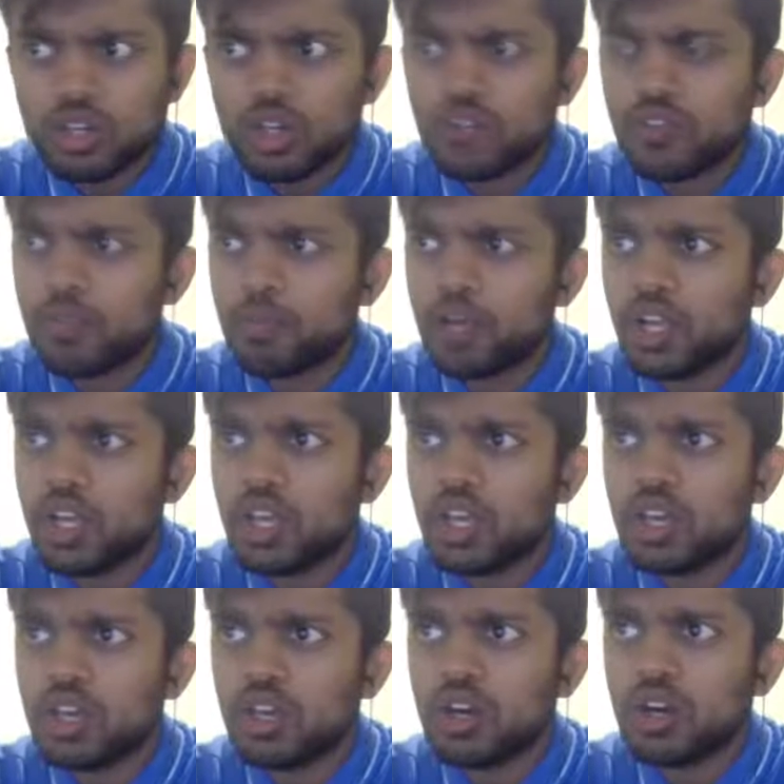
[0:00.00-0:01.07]
We
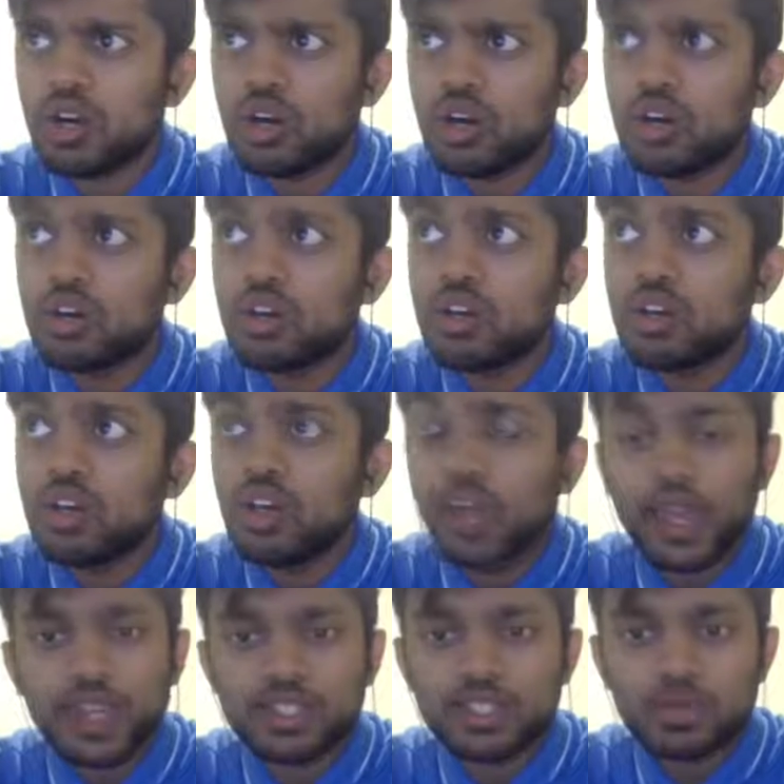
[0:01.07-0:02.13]
play
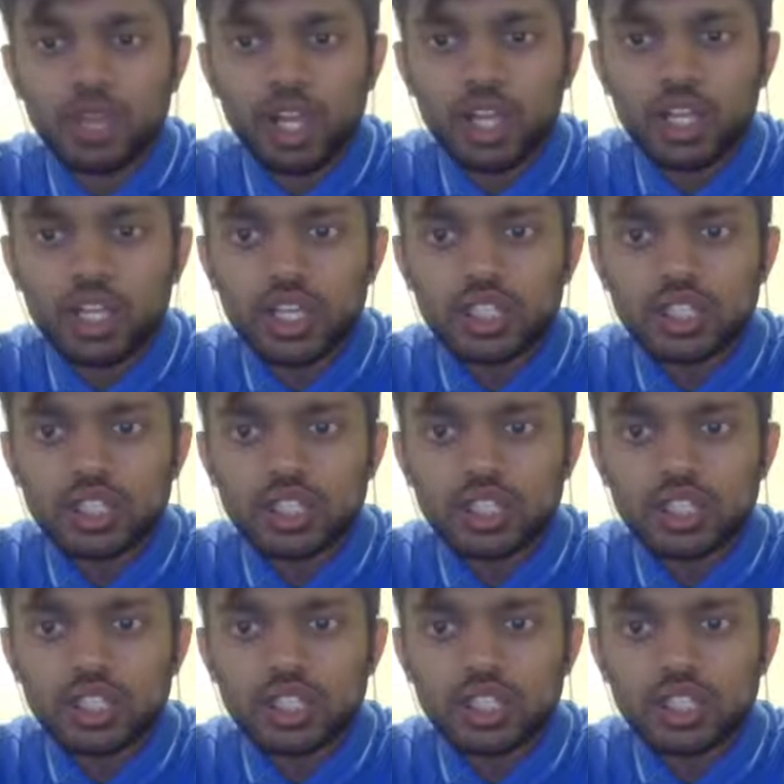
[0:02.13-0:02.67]
AC Milan next,